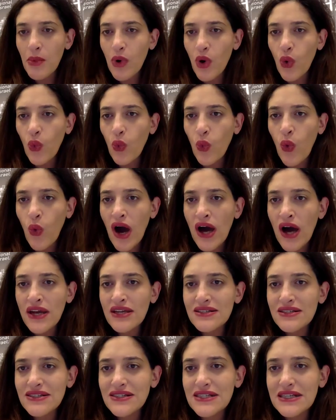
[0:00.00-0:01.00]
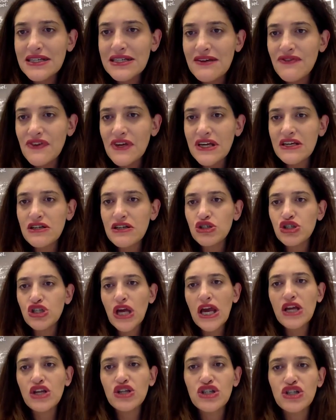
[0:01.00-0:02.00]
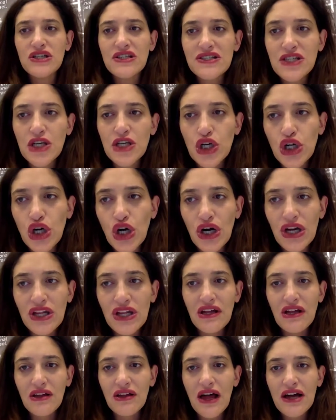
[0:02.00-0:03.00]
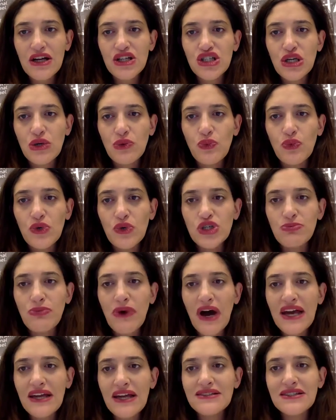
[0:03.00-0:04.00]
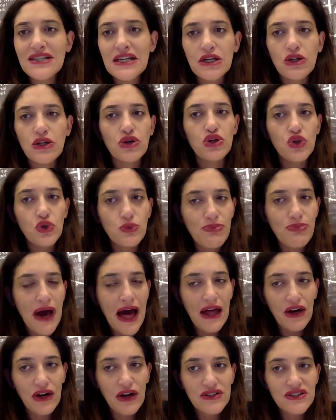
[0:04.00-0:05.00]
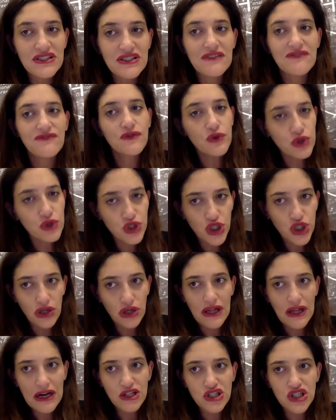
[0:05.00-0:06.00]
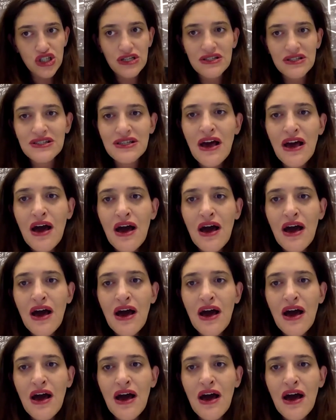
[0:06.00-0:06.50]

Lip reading: What significant changes occurred in the election which might signal new patterns in future elections?